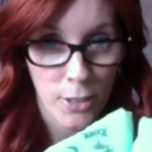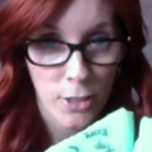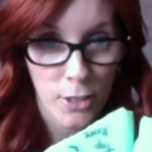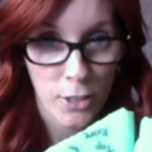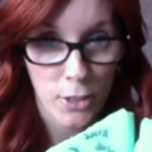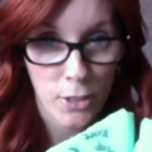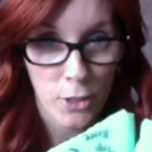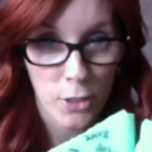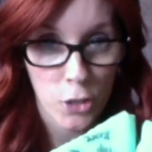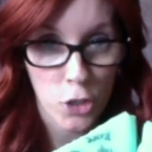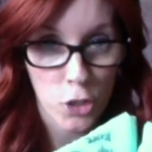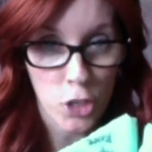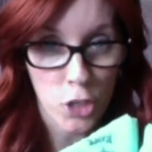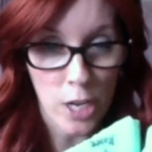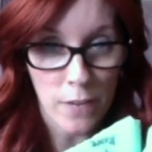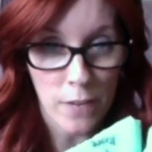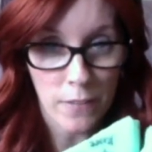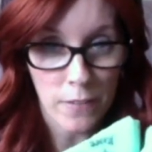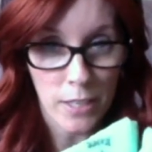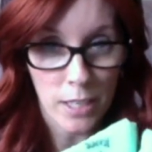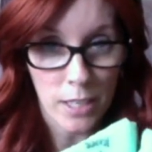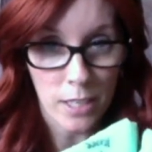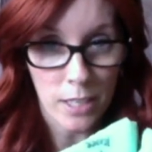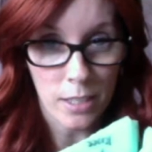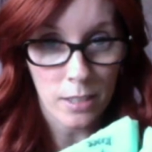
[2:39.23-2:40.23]

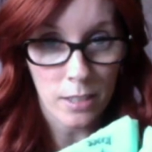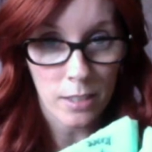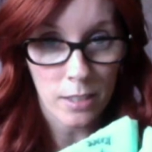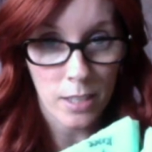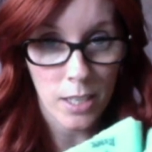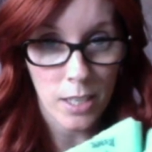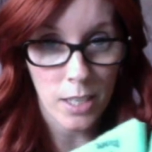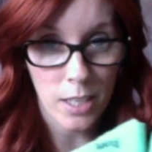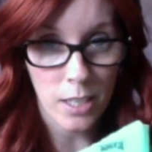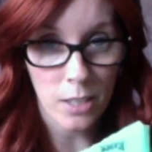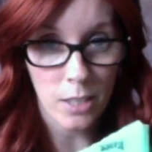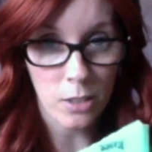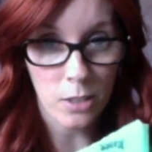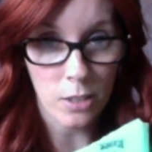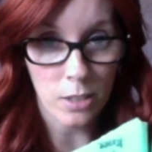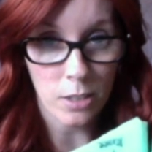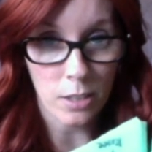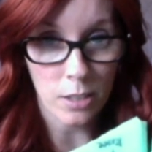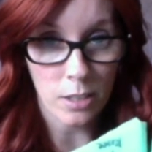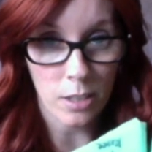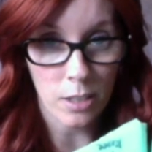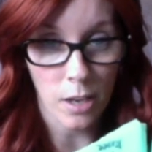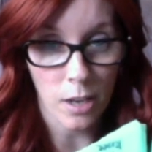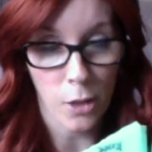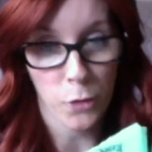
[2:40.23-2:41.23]
shaving it
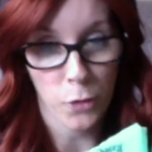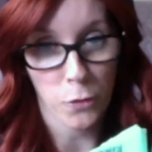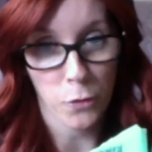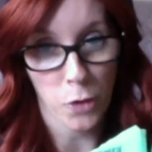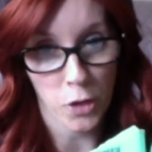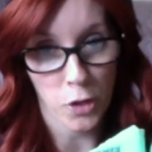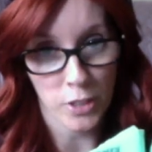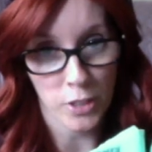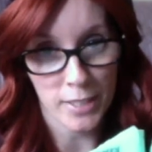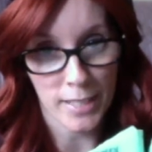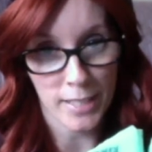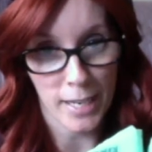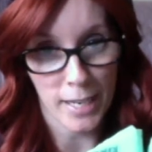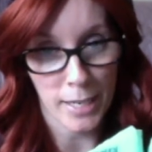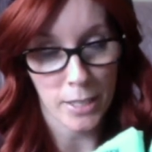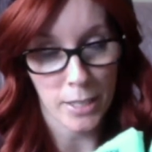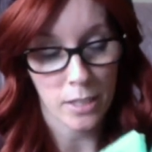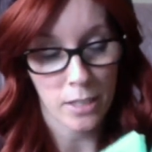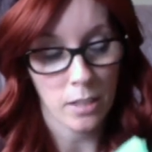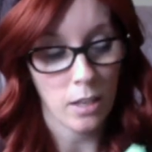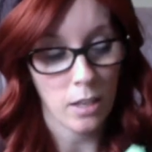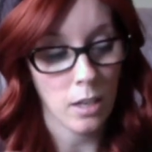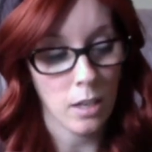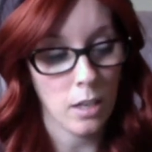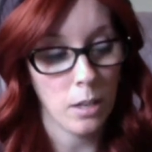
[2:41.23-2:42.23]
here on the wrong side
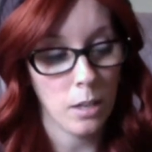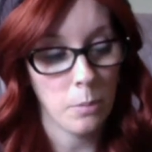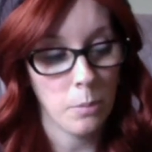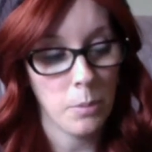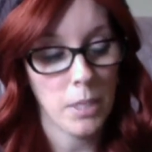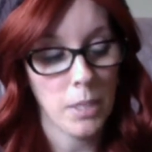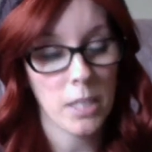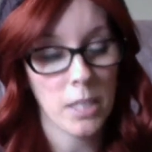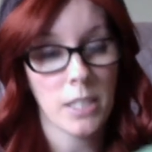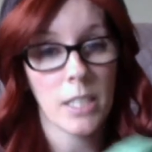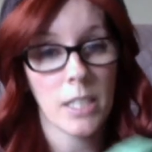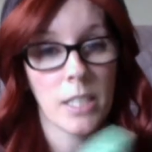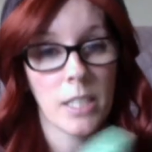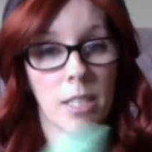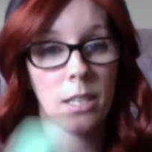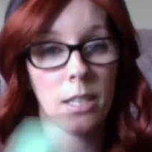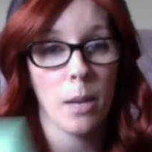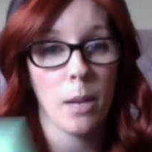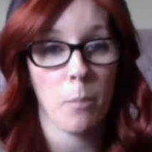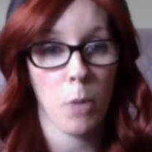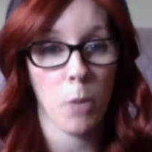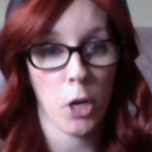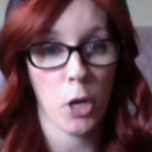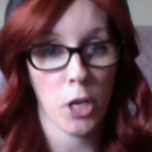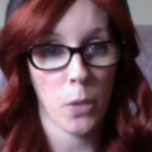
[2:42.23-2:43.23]
because I did
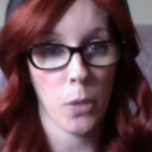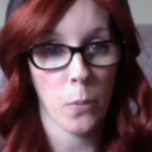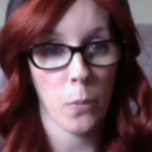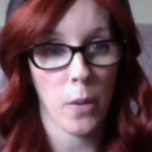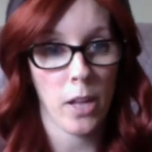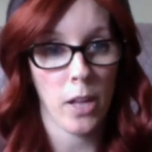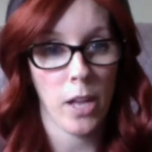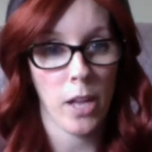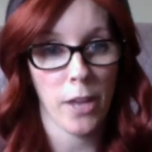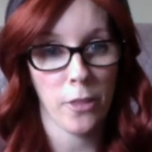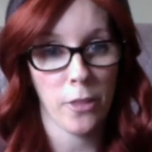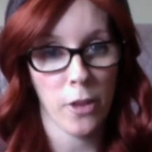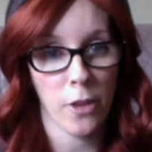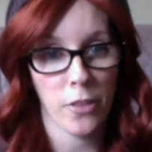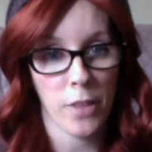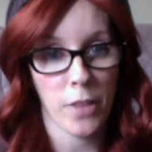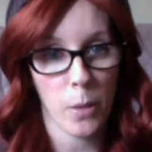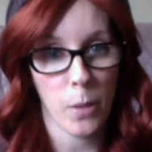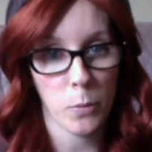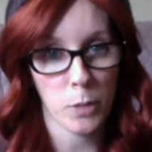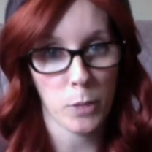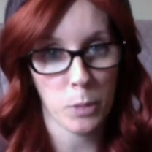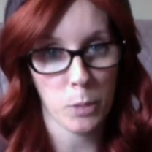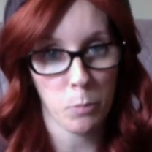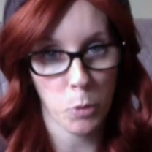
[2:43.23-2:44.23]
not mark it well. I thought
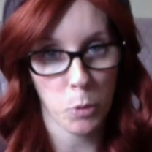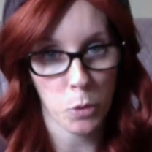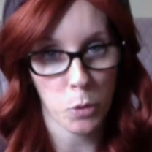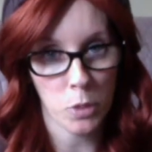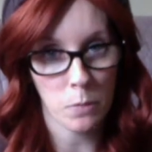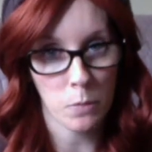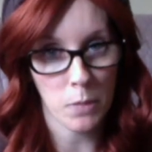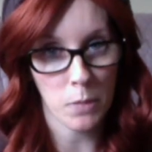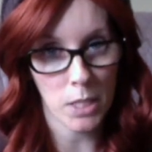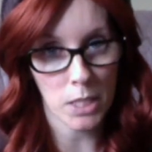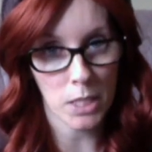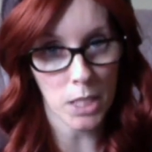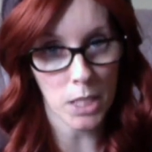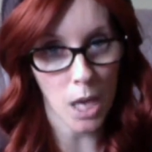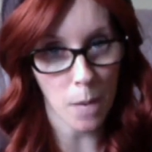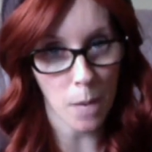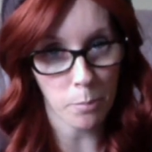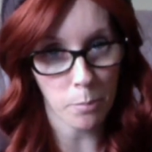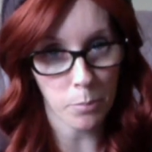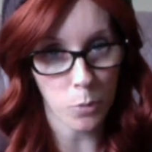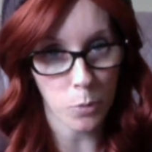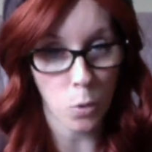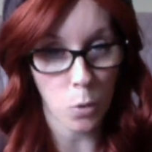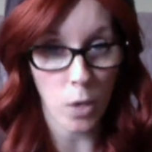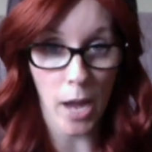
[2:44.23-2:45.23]
that was supposed to be the
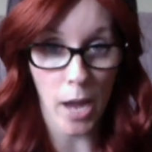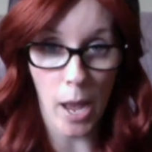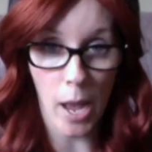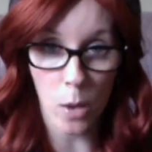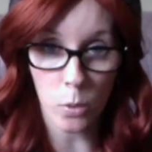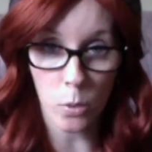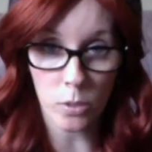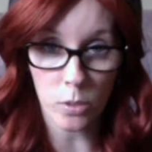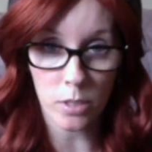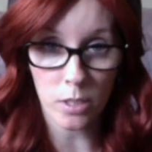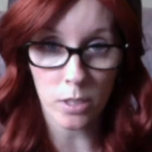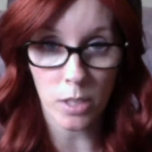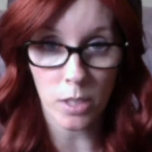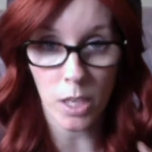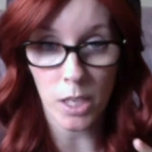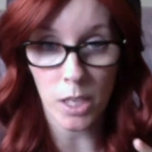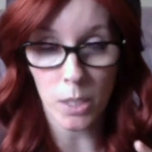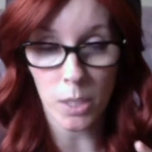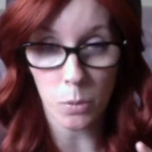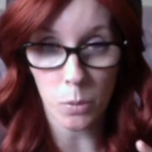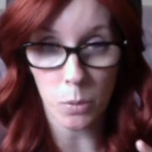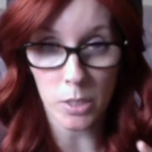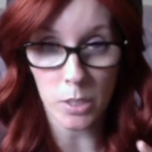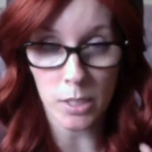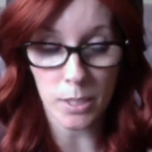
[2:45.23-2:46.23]
top or out, and
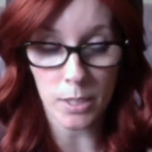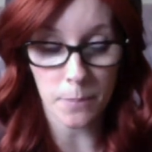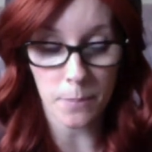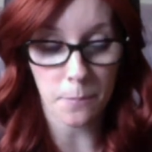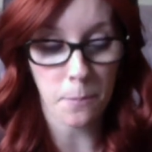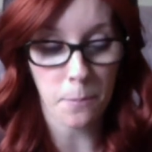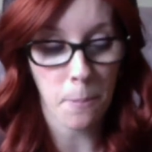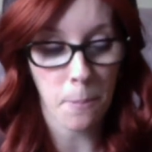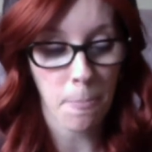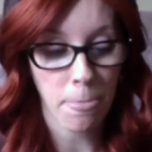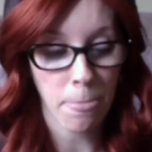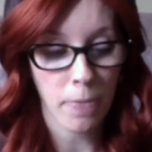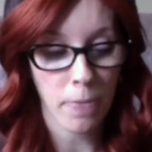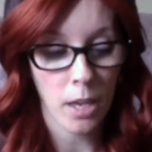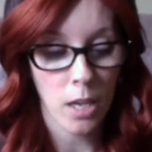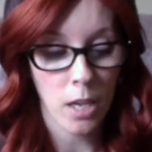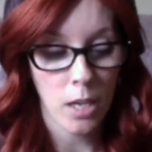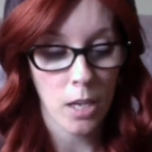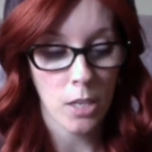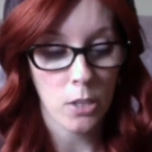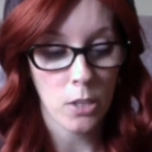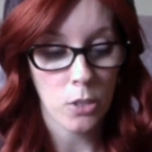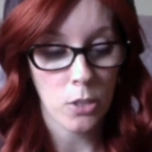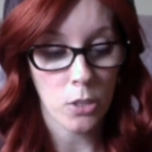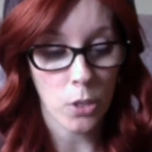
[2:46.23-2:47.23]
it wasn't.
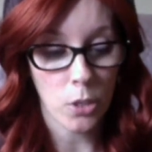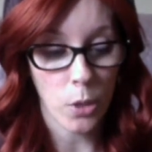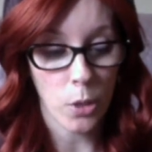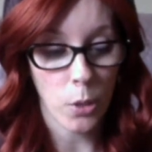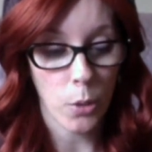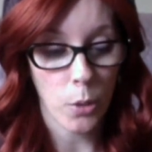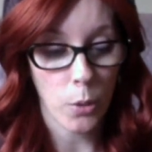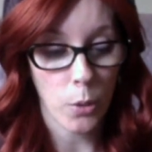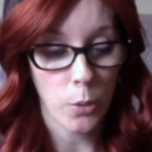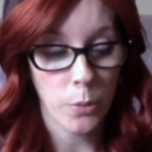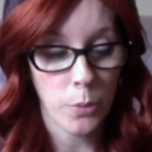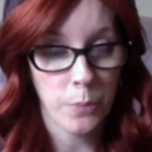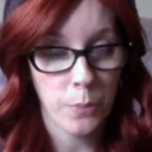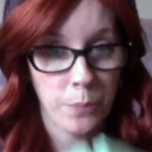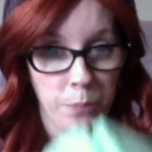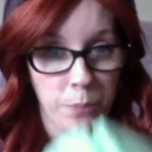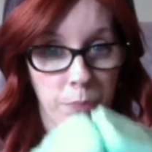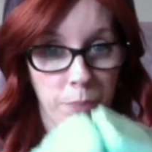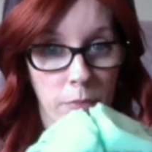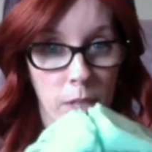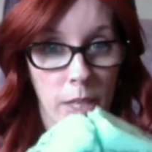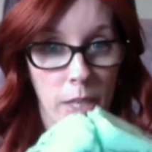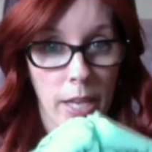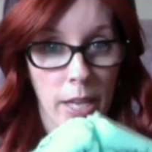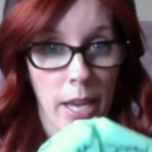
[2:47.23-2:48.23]
So
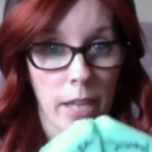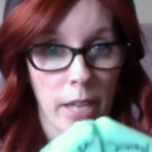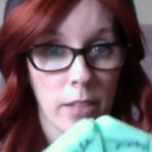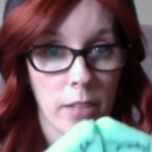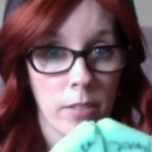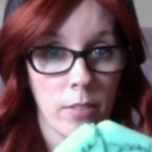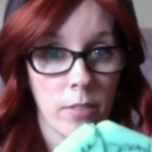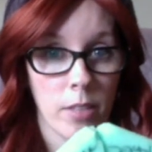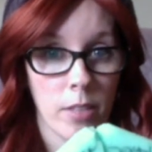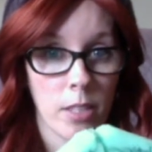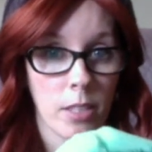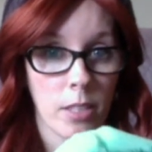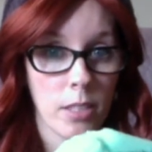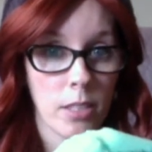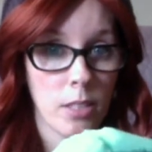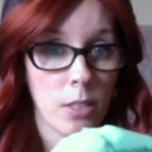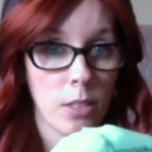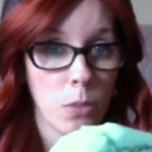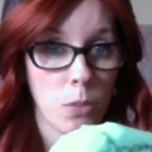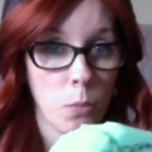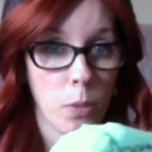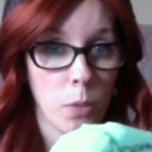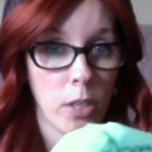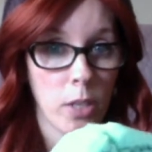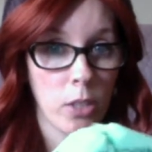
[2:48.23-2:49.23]
again, this
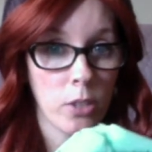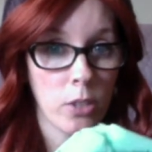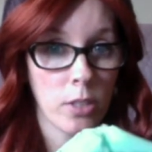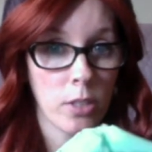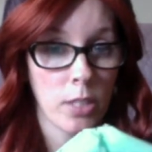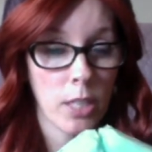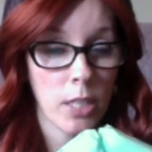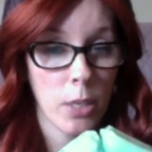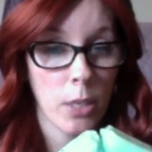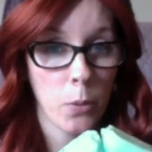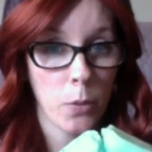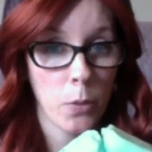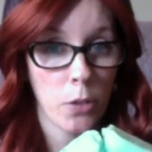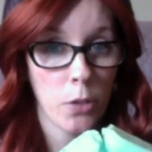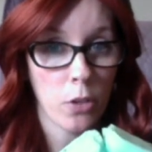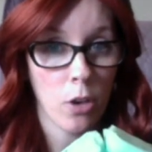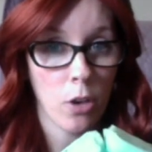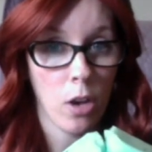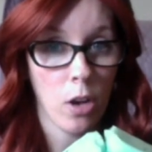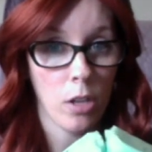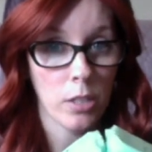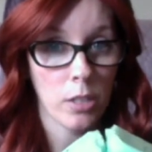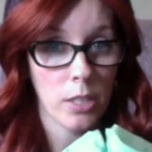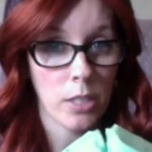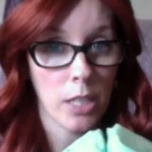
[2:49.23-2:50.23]
is what it looks like when you're
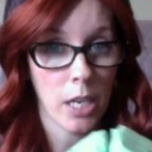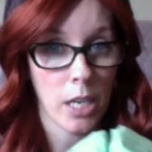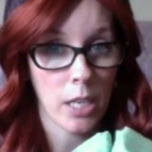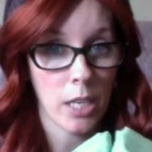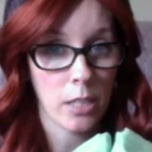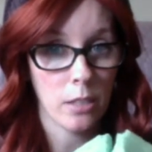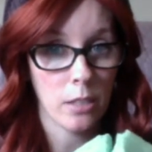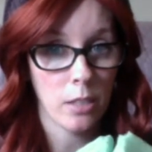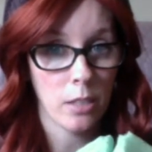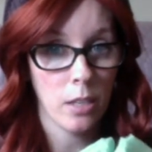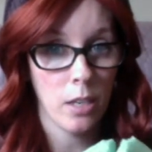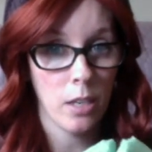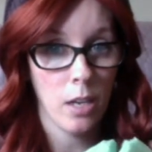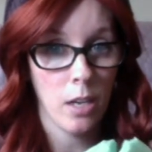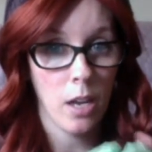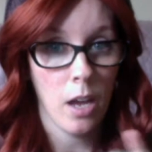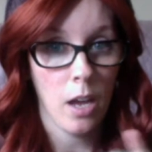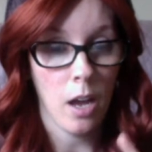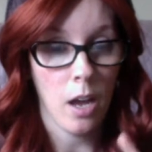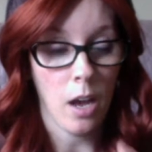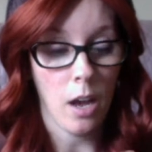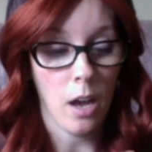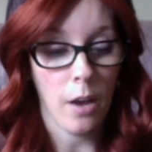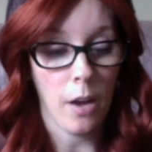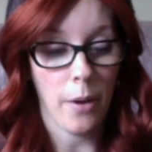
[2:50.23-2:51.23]
all done.
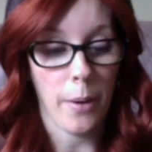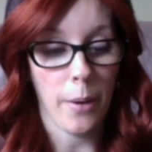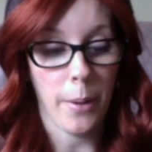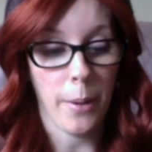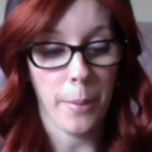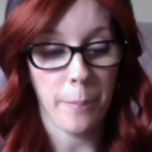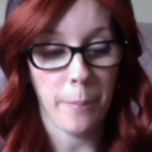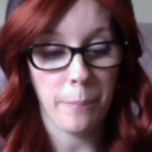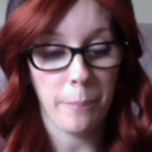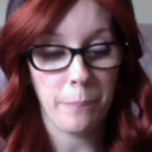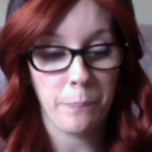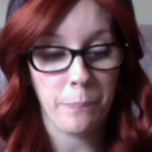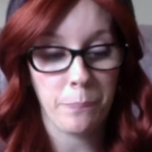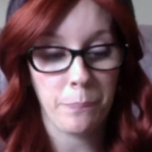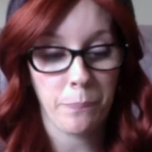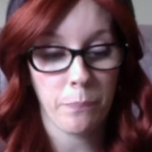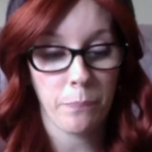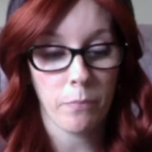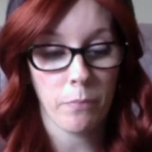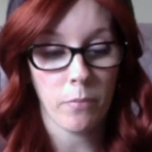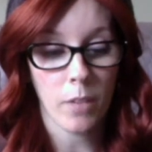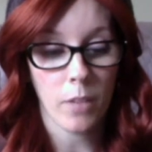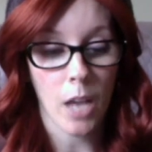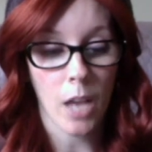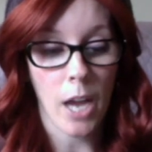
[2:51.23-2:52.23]

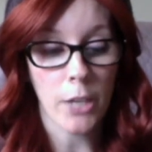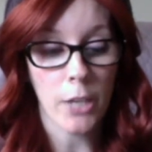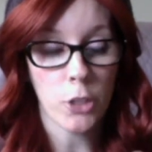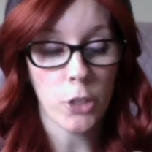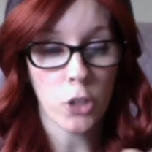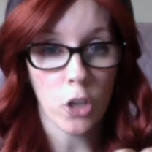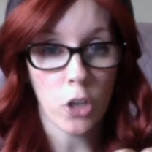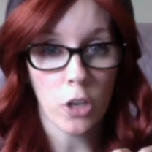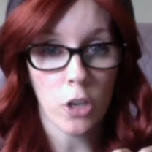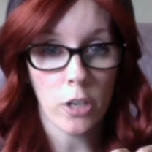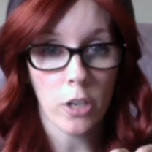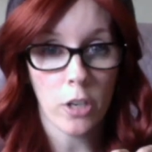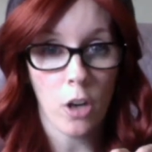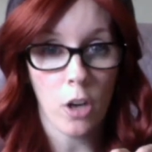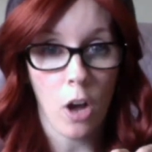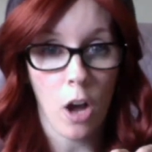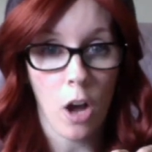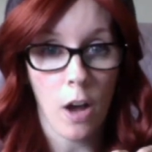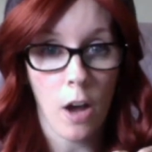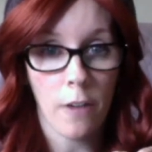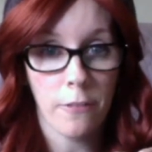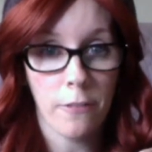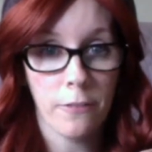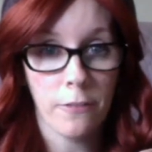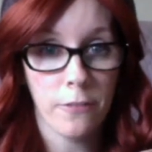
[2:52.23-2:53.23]
I started
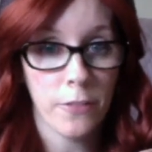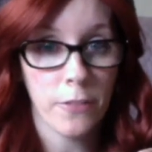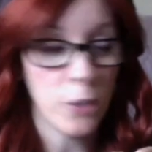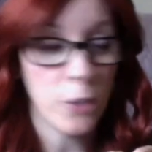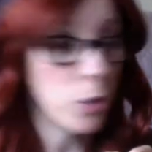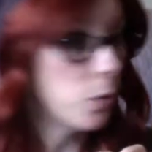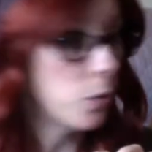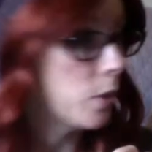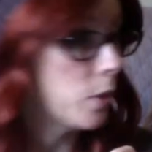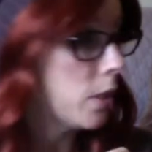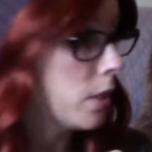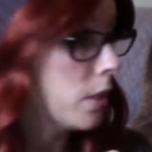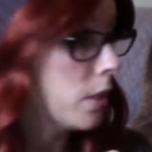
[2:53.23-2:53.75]
off using